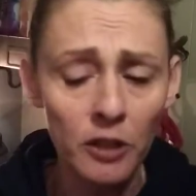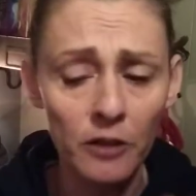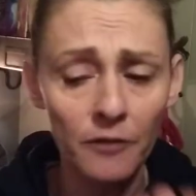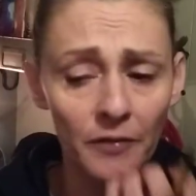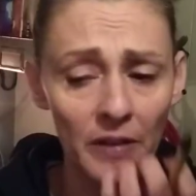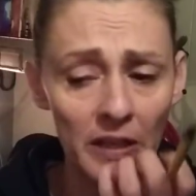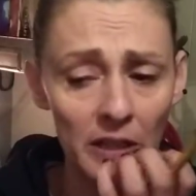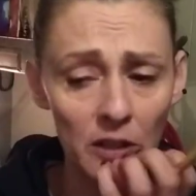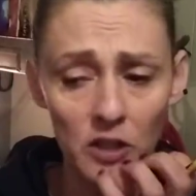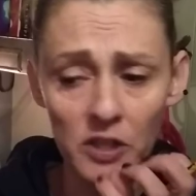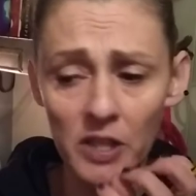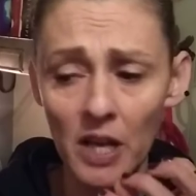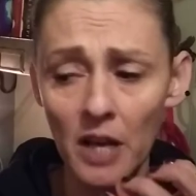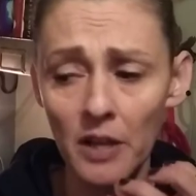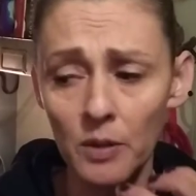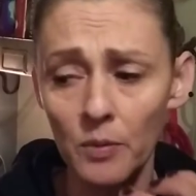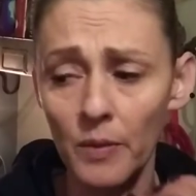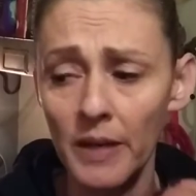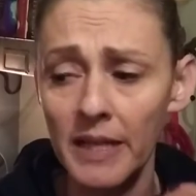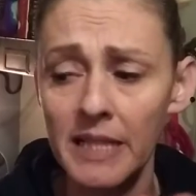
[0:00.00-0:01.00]
fingers all
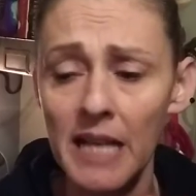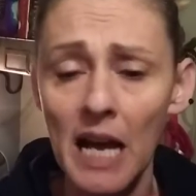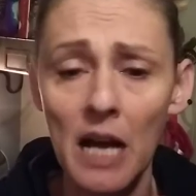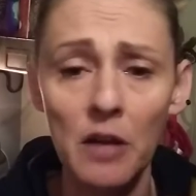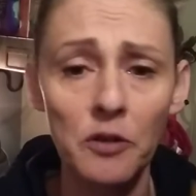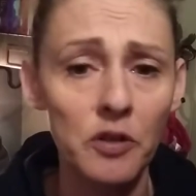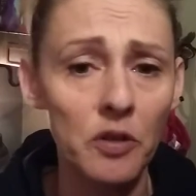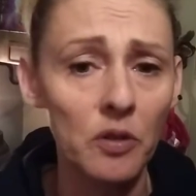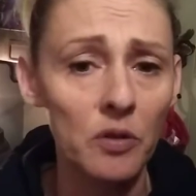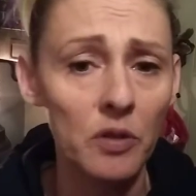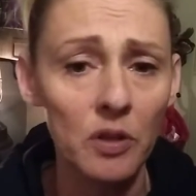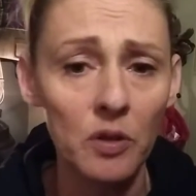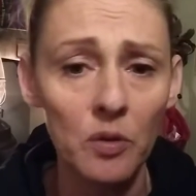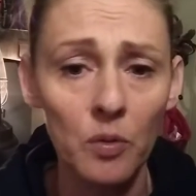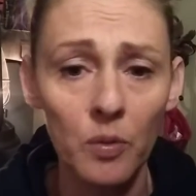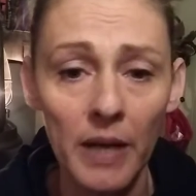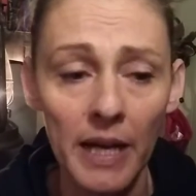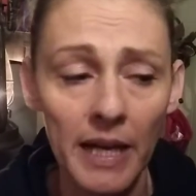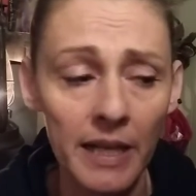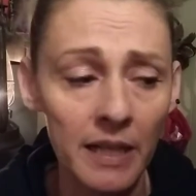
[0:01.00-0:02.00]
the way down to the
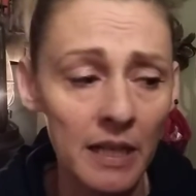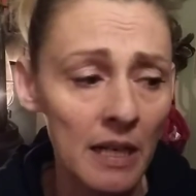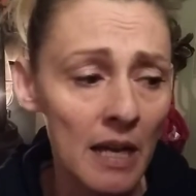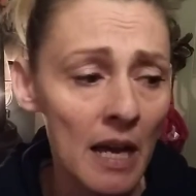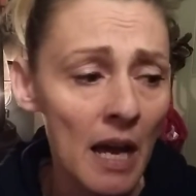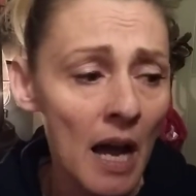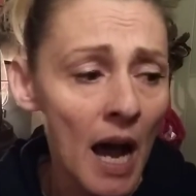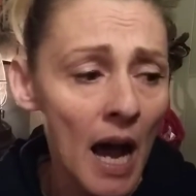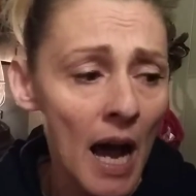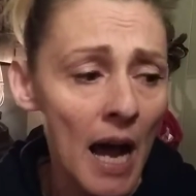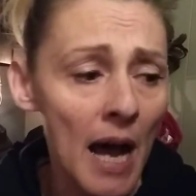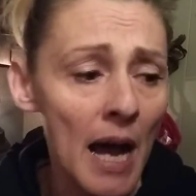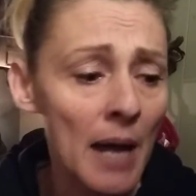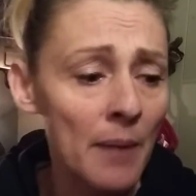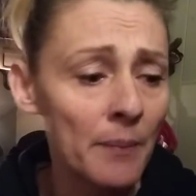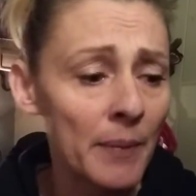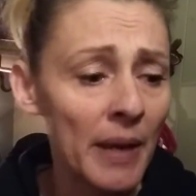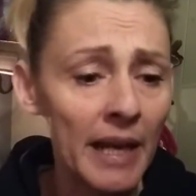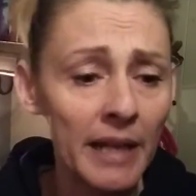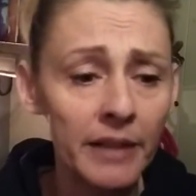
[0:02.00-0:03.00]
quick,
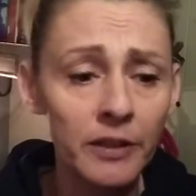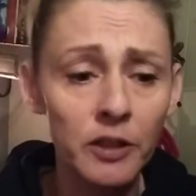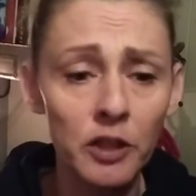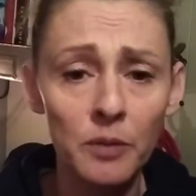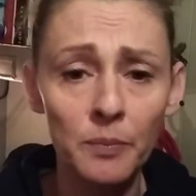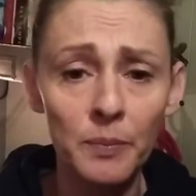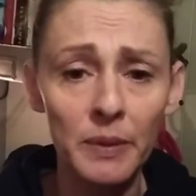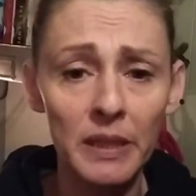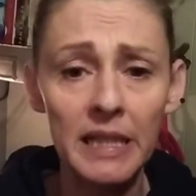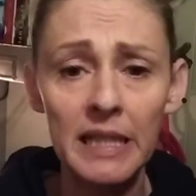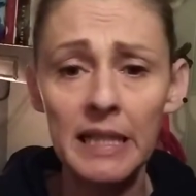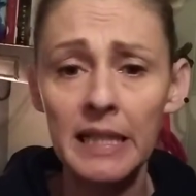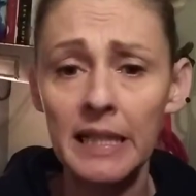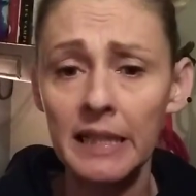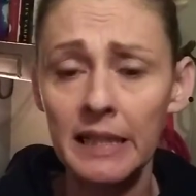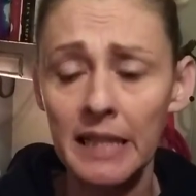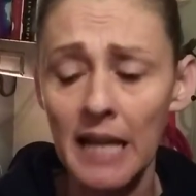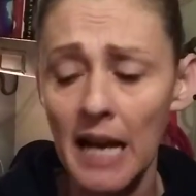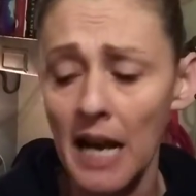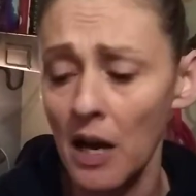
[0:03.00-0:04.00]
and you're bleeding
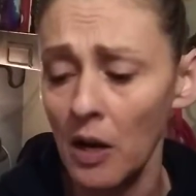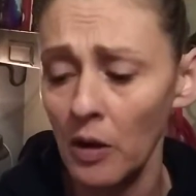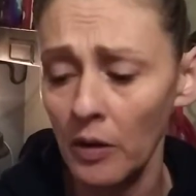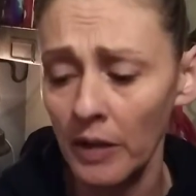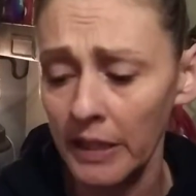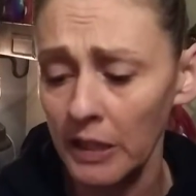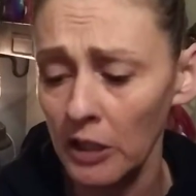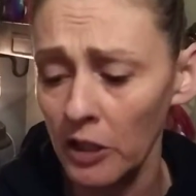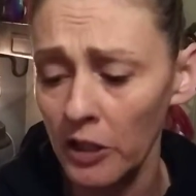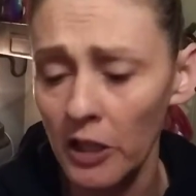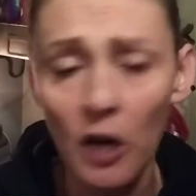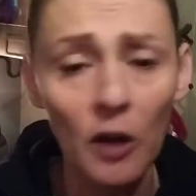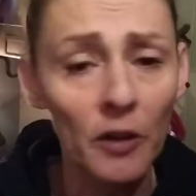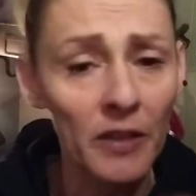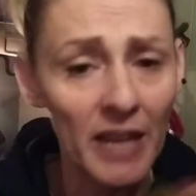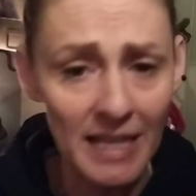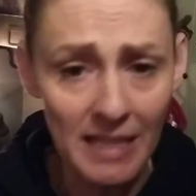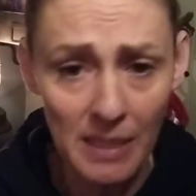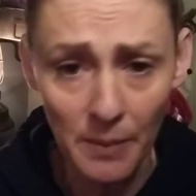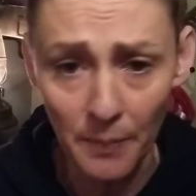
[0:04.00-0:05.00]
now, you know,
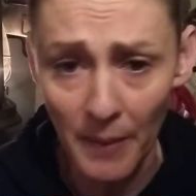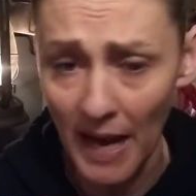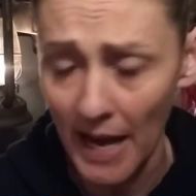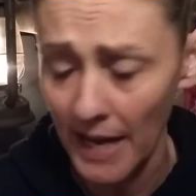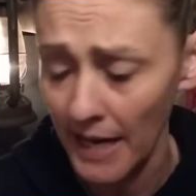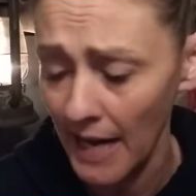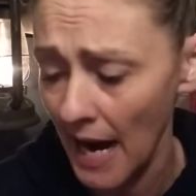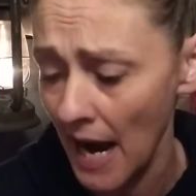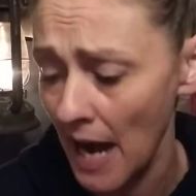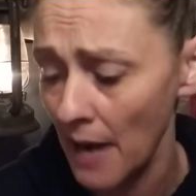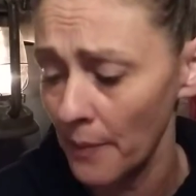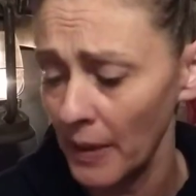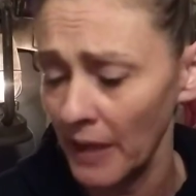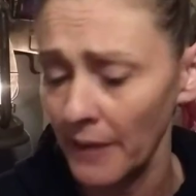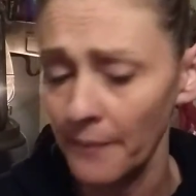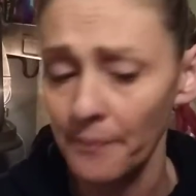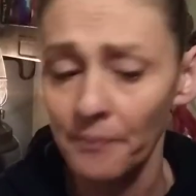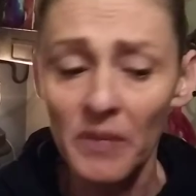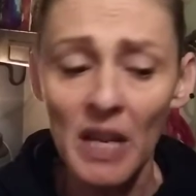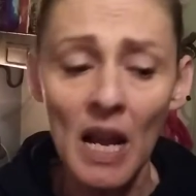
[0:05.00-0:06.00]
that's a bad
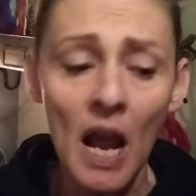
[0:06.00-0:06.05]
habit.